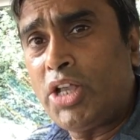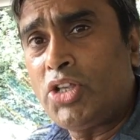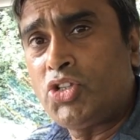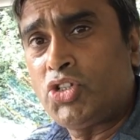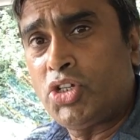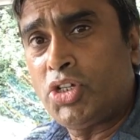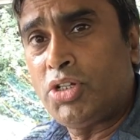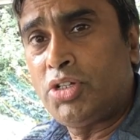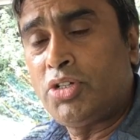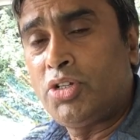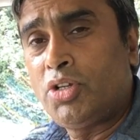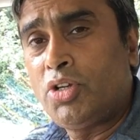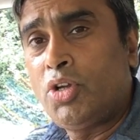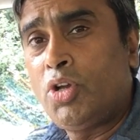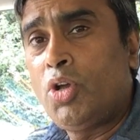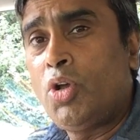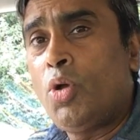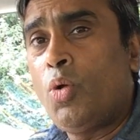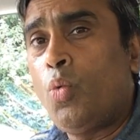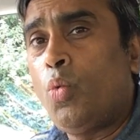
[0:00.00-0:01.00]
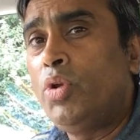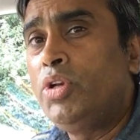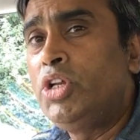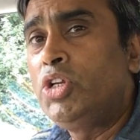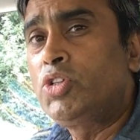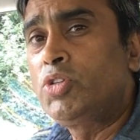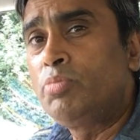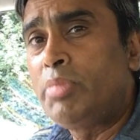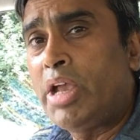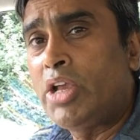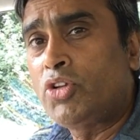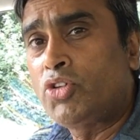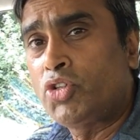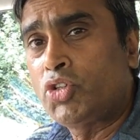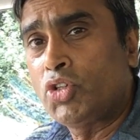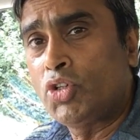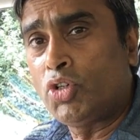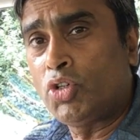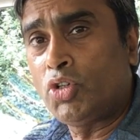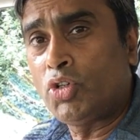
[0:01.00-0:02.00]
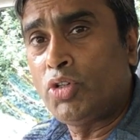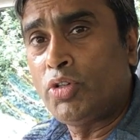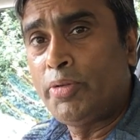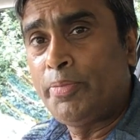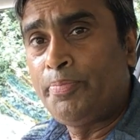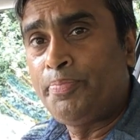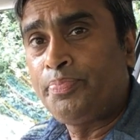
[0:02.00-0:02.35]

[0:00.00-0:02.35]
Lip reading: engine, we need to make sure